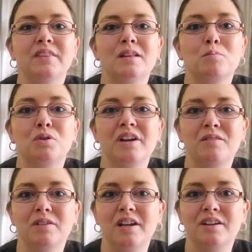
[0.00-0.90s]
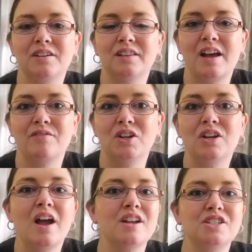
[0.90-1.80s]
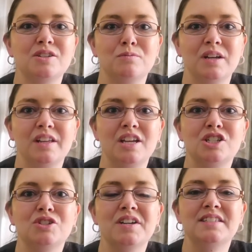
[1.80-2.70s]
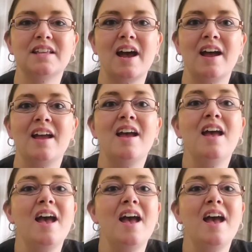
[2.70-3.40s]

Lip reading: the pre-reader level, and she really enjoys that.